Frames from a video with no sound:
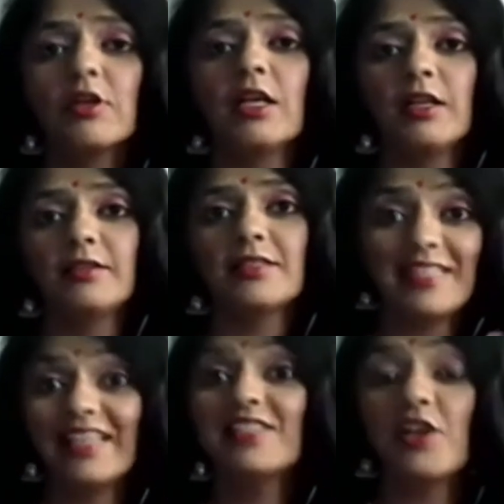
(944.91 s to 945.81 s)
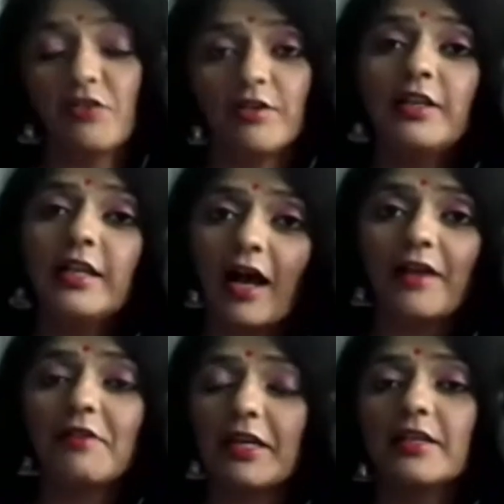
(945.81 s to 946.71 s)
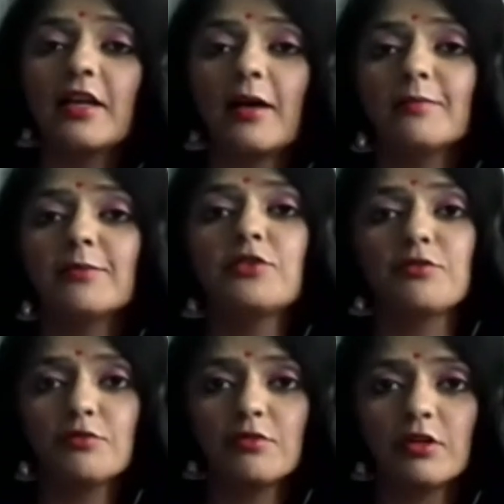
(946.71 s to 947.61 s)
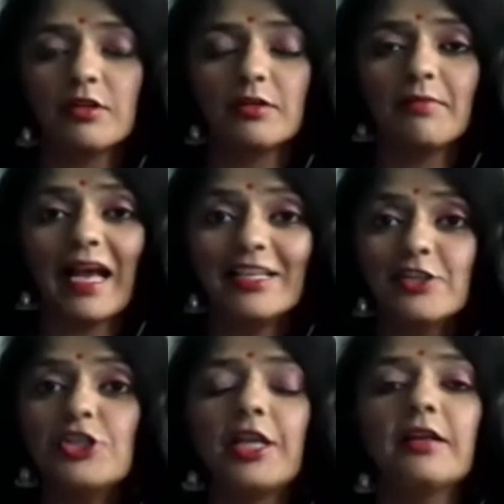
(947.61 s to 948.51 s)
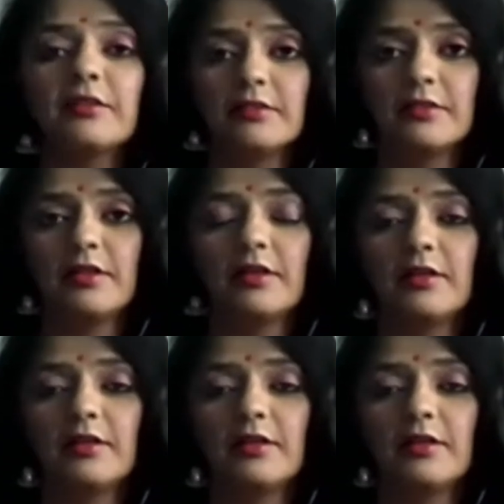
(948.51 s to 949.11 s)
So the stakes are really high when it comes to managing